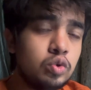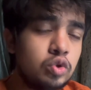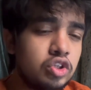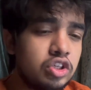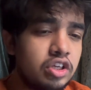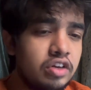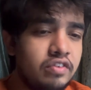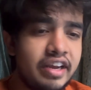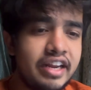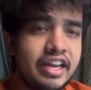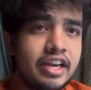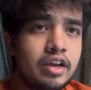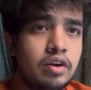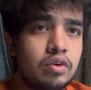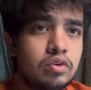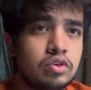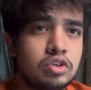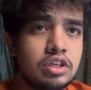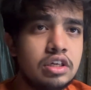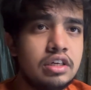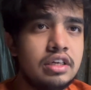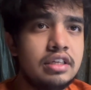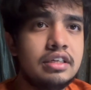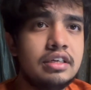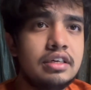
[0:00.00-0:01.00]
very
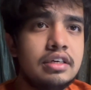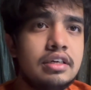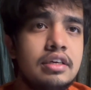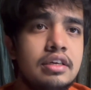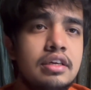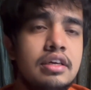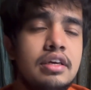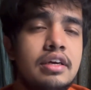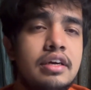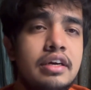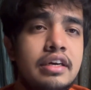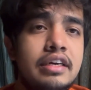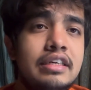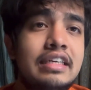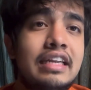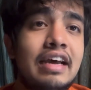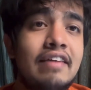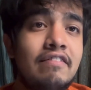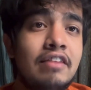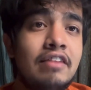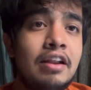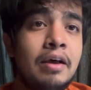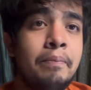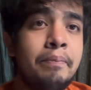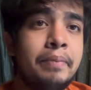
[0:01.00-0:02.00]
crucial in the
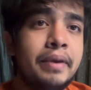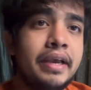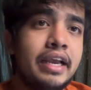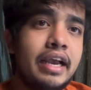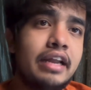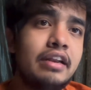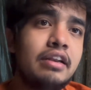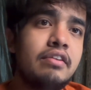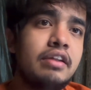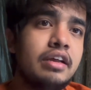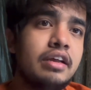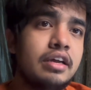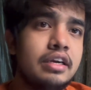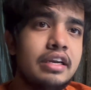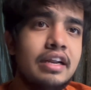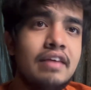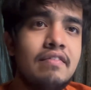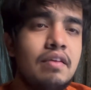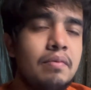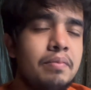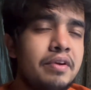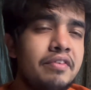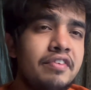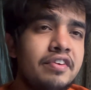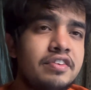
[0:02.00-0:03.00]

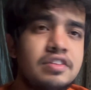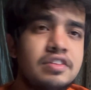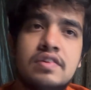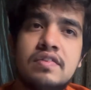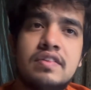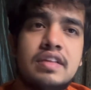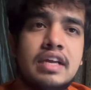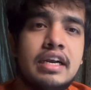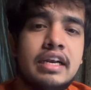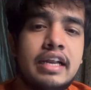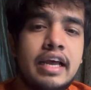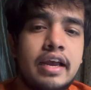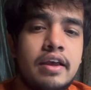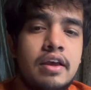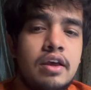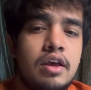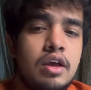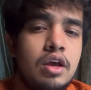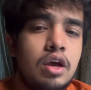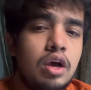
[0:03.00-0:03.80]
developing phase of the attack.